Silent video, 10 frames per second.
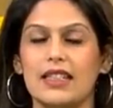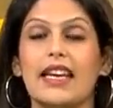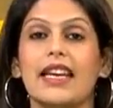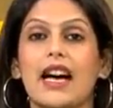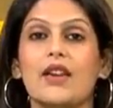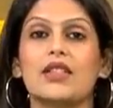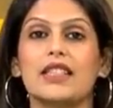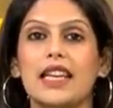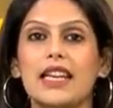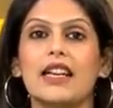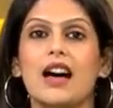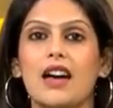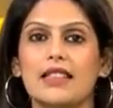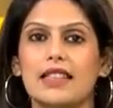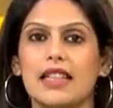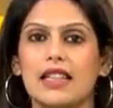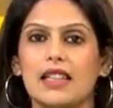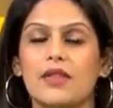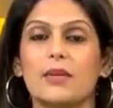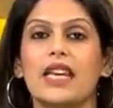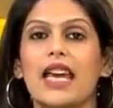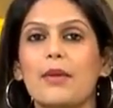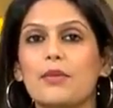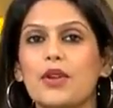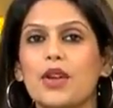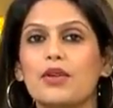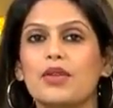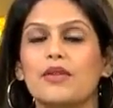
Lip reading: Take out skin and heart cells from the embryos